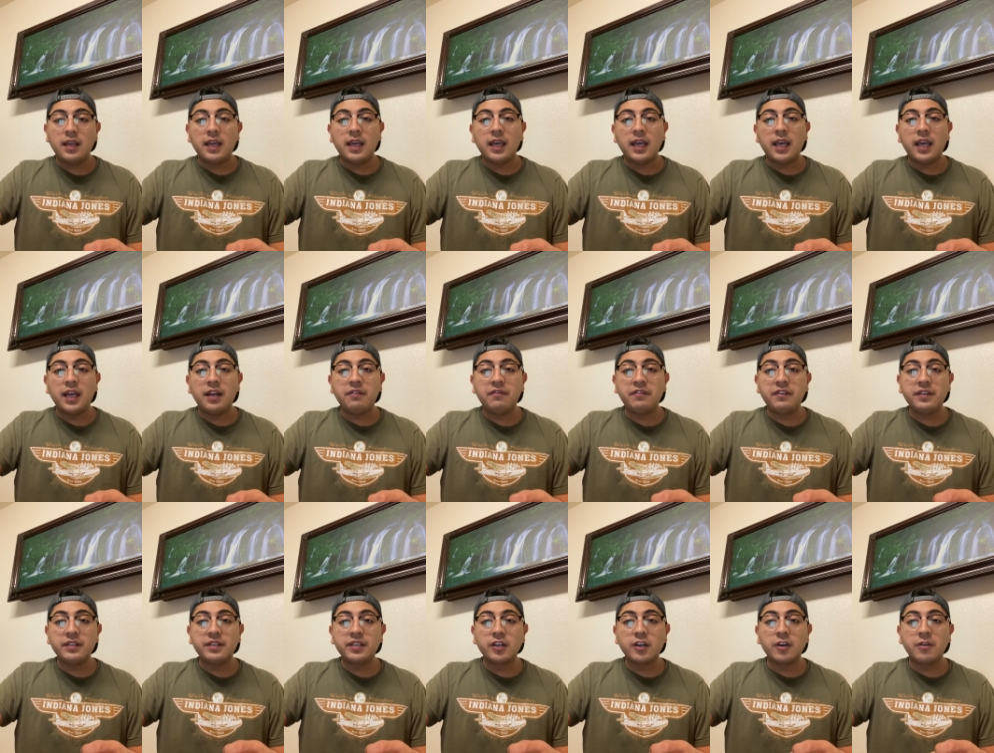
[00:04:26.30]
In
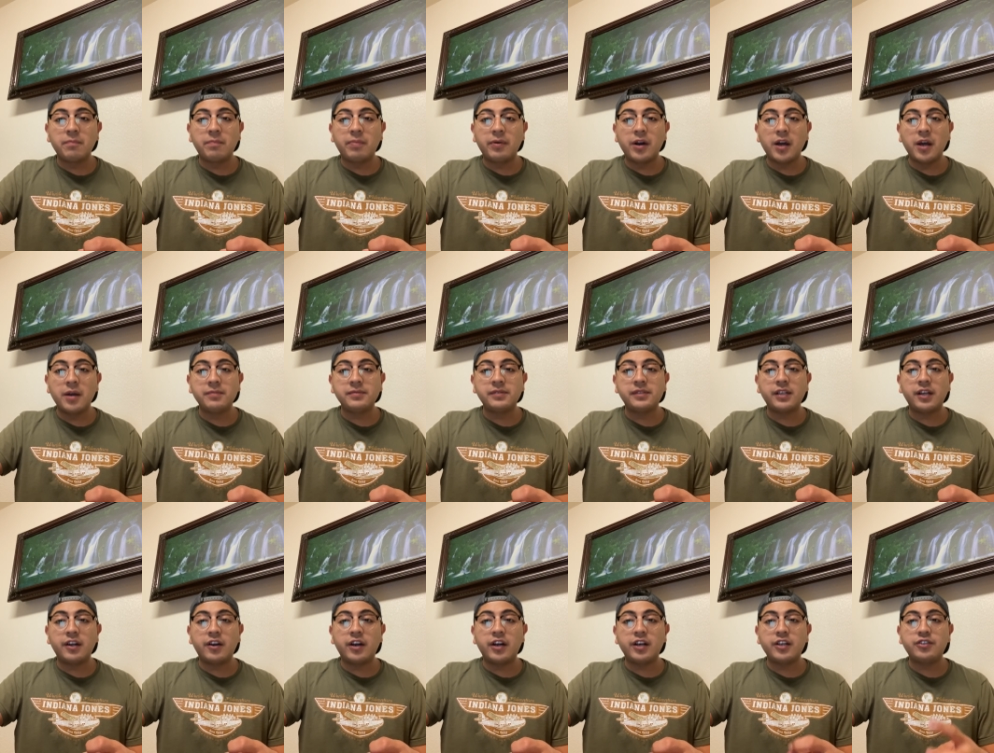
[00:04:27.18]
physical prompts,
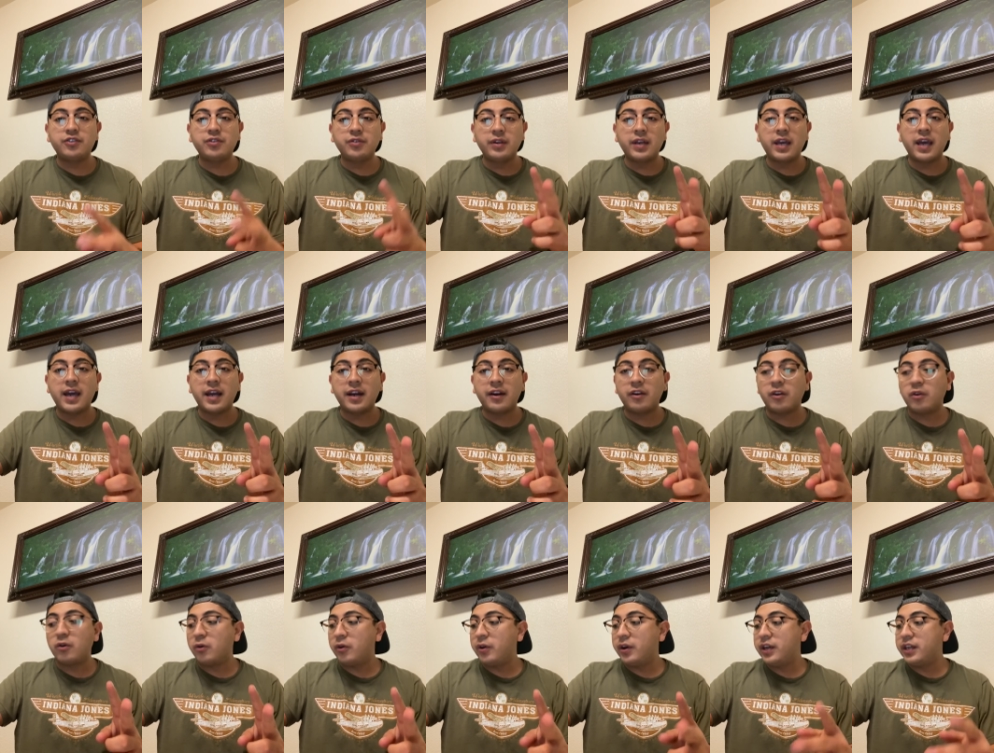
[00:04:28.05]
there are 2
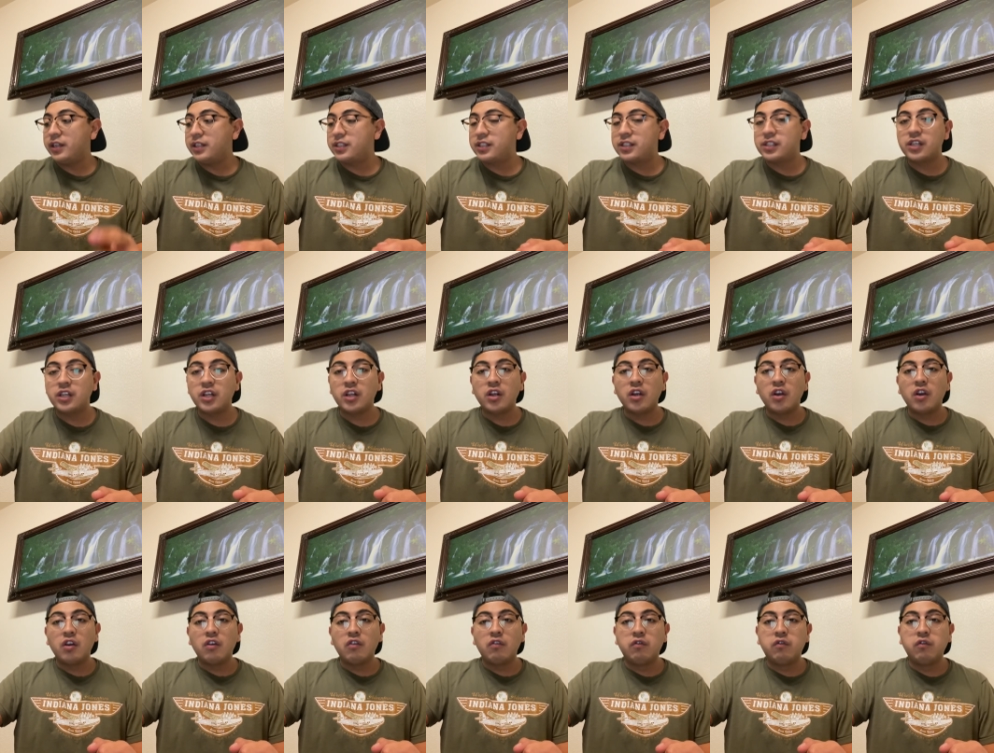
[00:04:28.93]
categories:
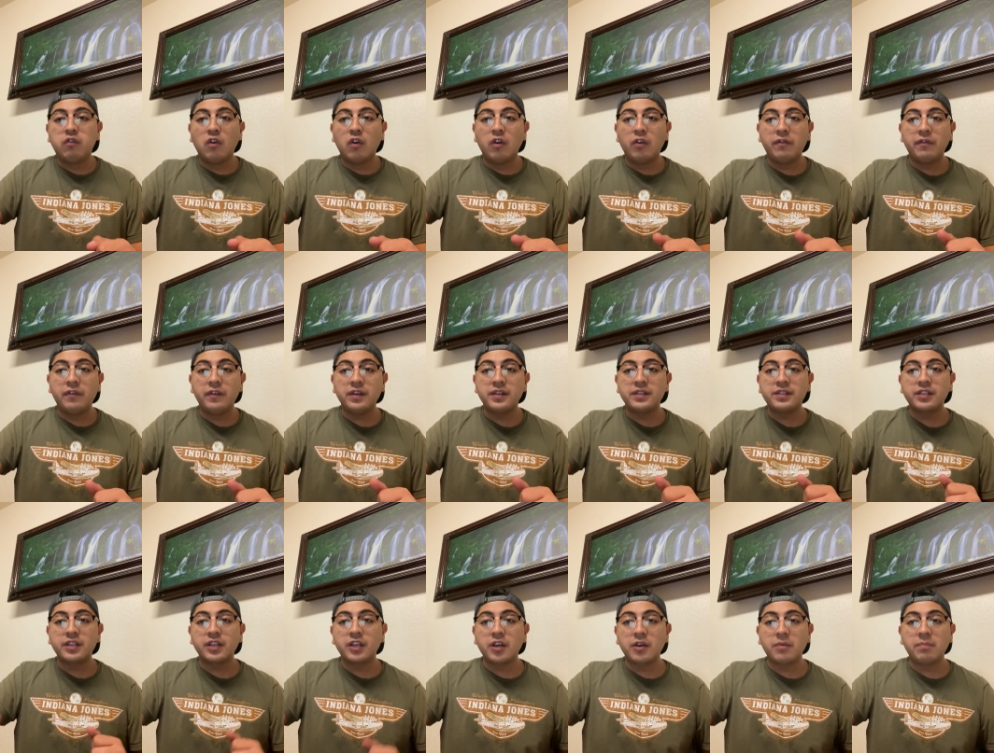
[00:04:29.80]
full
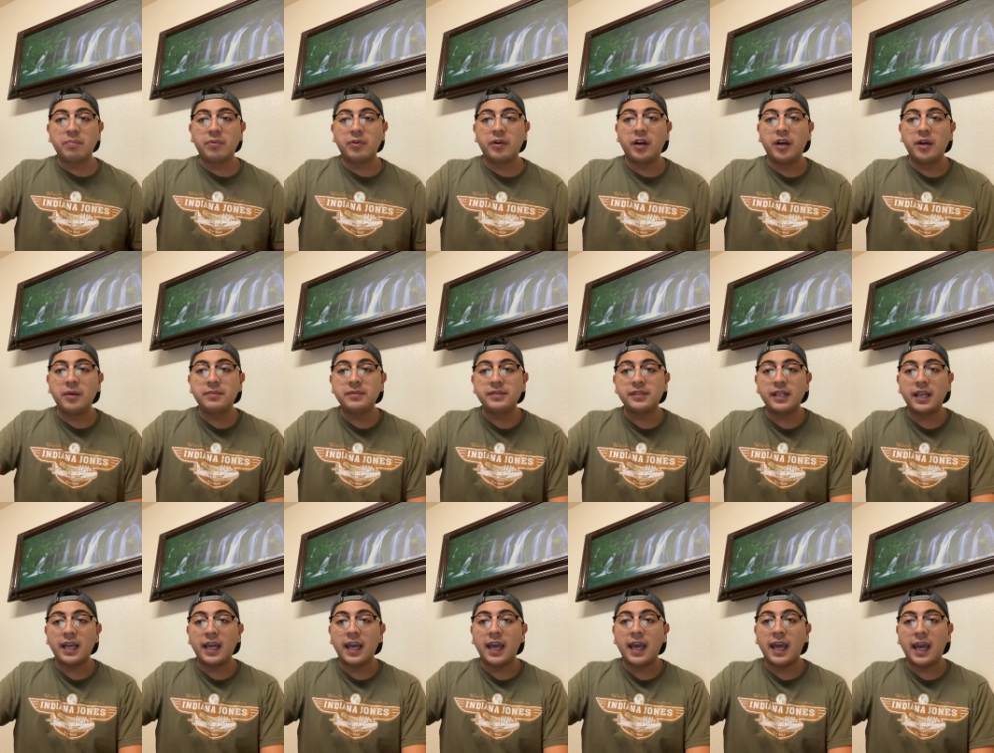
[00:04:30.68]
physical prompts
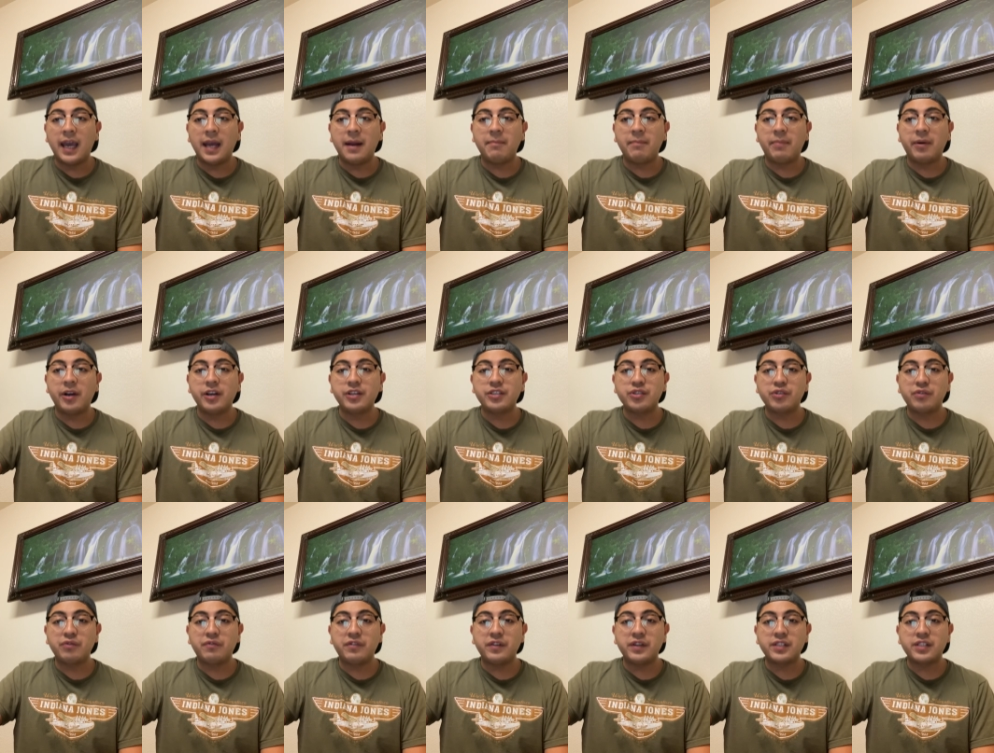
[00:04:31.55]
and partial
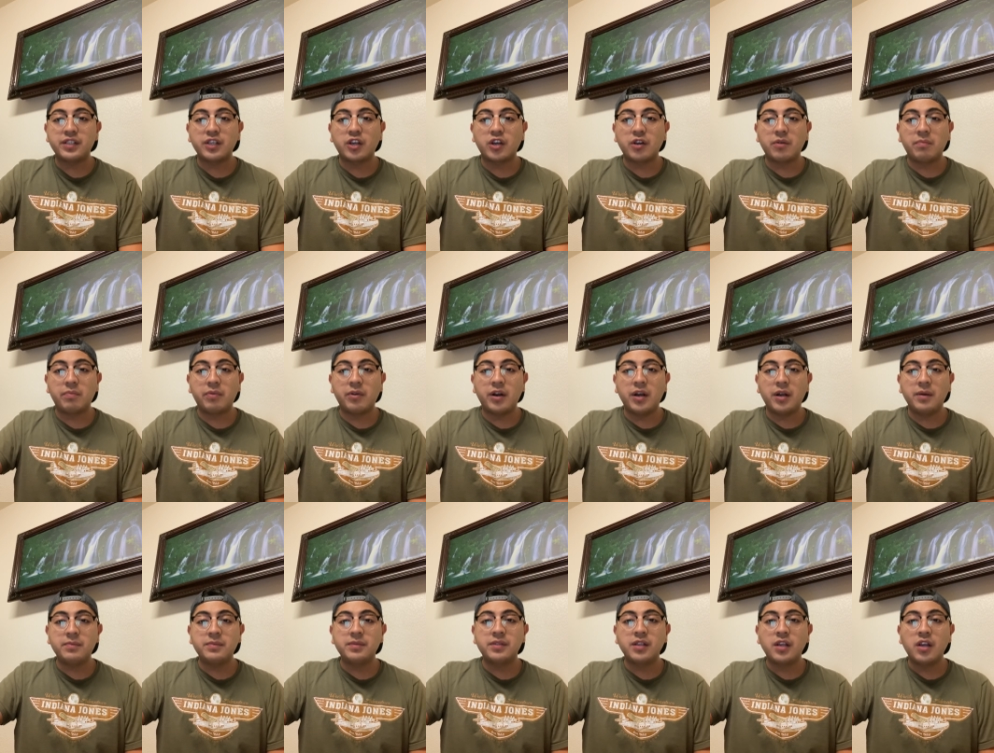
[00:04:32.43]
physical
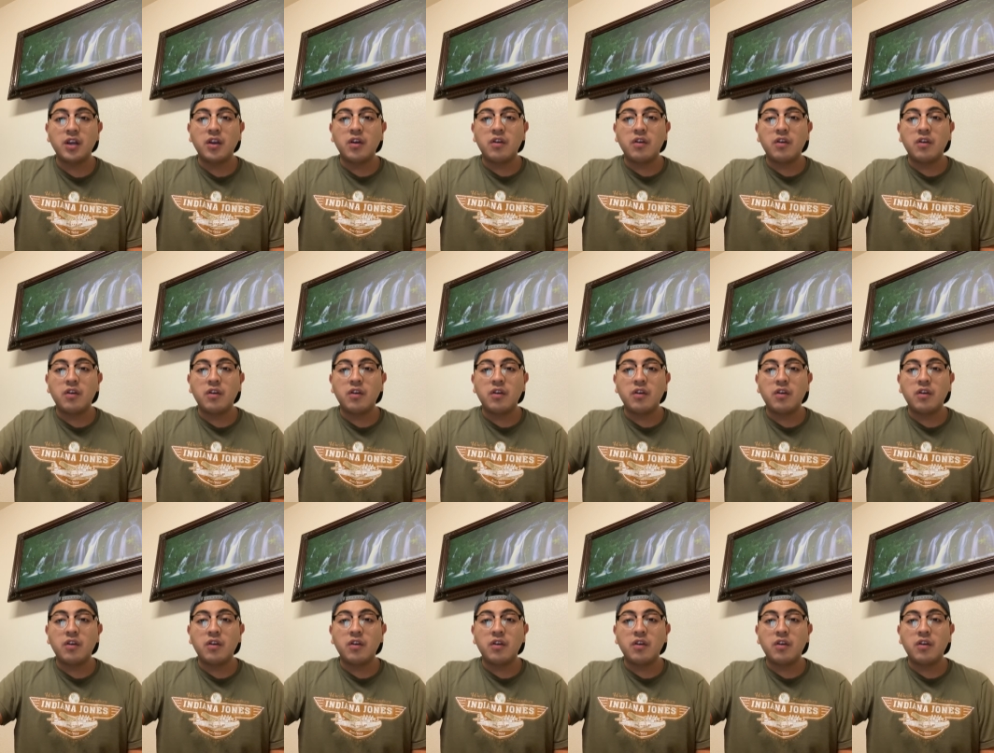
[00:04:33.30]
prompts.